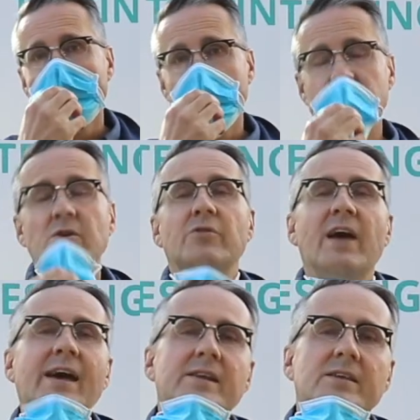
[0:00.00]
So
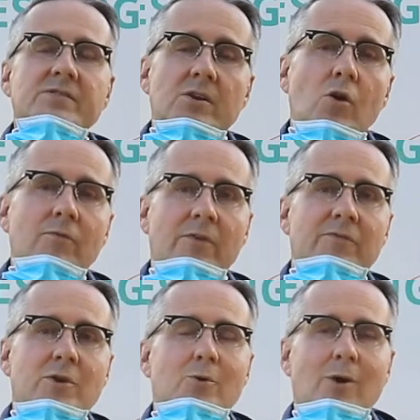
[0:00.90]
that is an
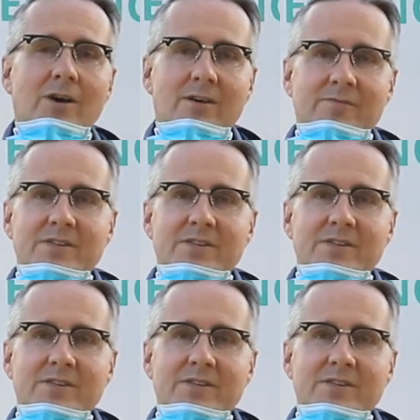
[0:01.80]
overview of